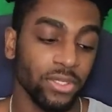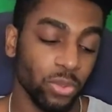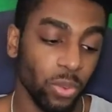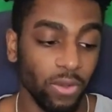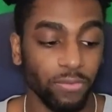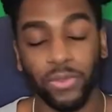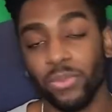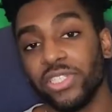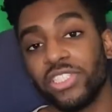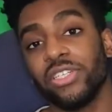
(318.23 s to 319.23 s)
12th in
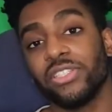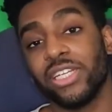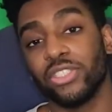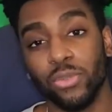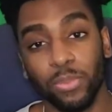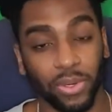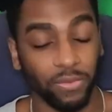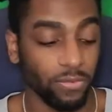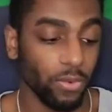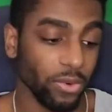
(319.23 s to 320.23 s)
win shares at
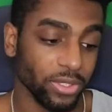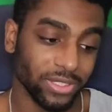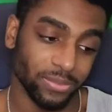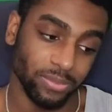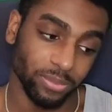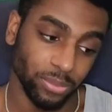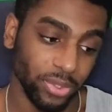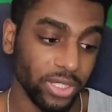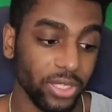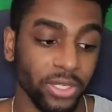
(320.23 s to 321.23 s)
2.4 is
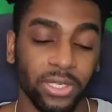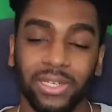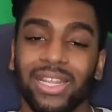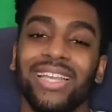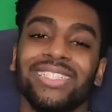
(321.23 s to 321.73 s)
pretty good.